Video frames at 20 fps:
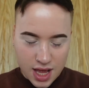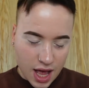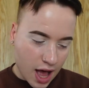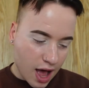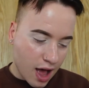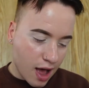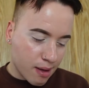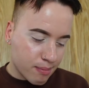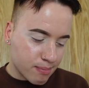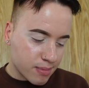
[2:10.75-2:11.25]

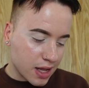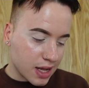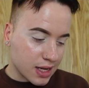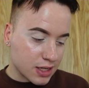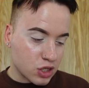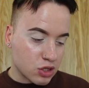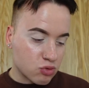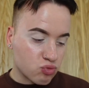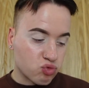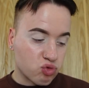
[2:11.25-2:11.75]
It's
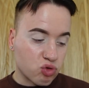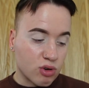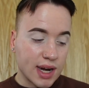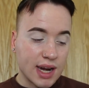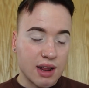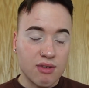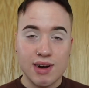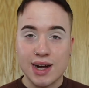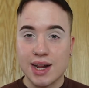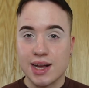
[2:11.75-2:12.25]
just really
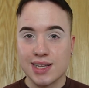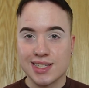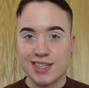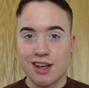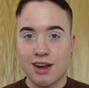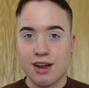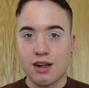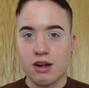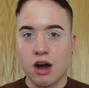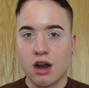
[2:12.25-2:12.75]

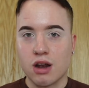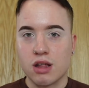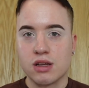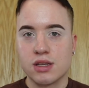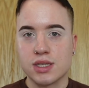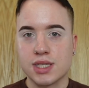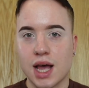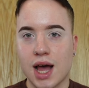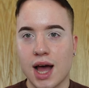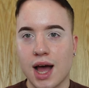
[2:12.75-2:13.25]
exciting
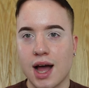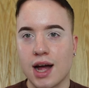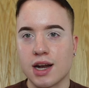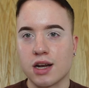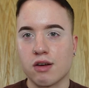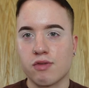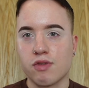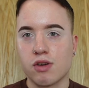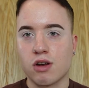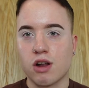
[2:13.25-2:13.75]
colours, and
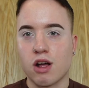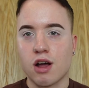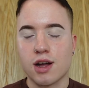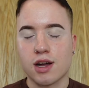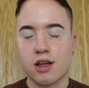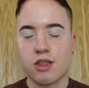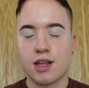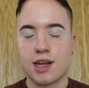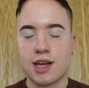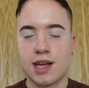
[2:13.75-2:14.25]
I feel
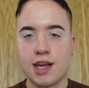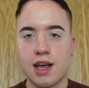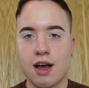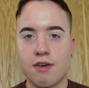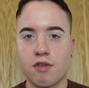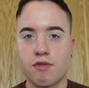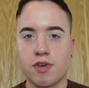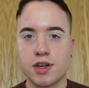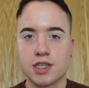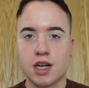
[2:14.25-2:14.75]
like the
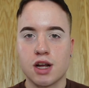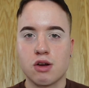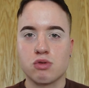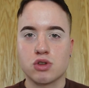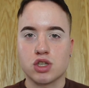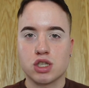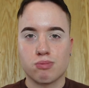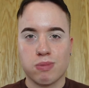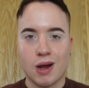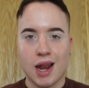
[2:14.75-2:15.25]
other video was
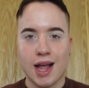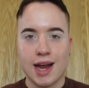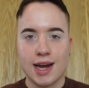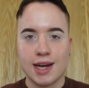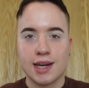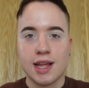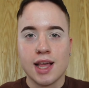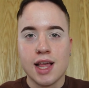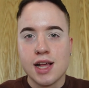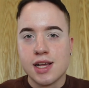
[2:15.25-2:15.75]
just
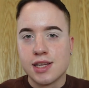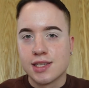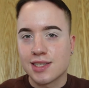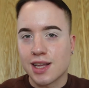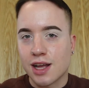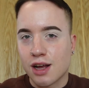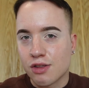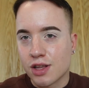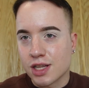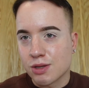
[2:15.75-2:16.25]
plain,
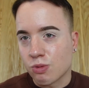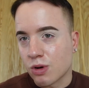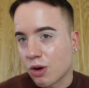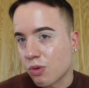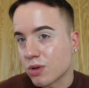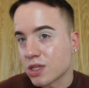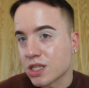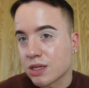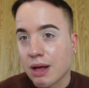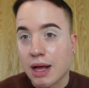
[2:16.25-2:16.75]
so this one I
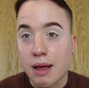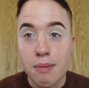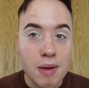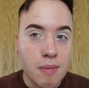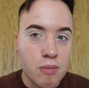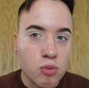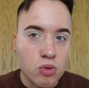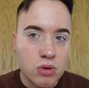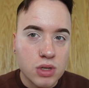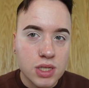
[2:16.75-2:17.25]
want to make a bit
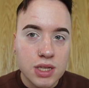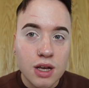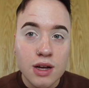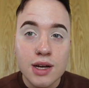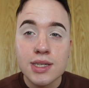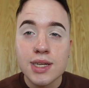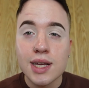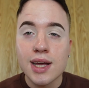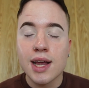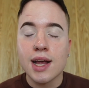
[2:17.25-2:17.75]
more
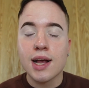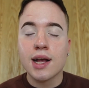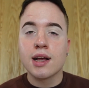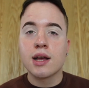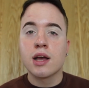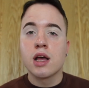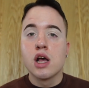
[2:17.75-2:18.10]
exciting.